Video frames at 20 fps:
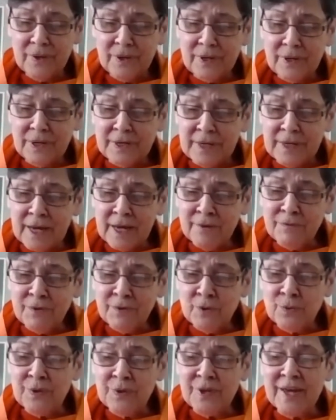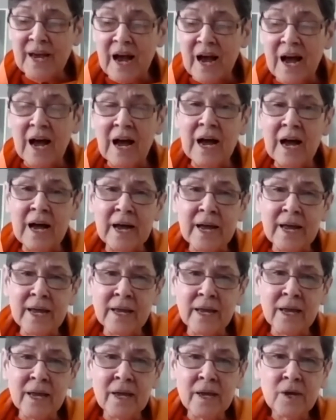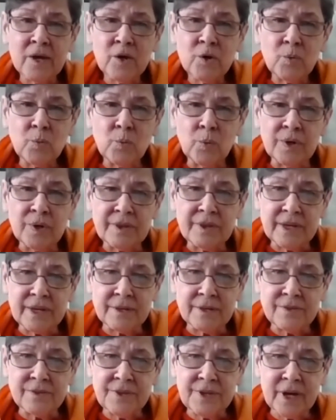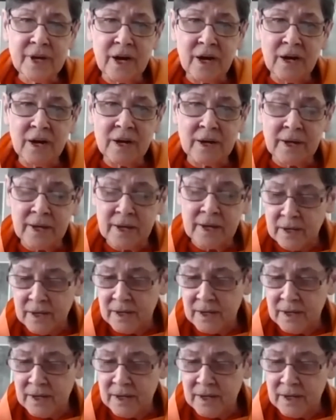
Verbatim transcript: He gave you the eye within the eye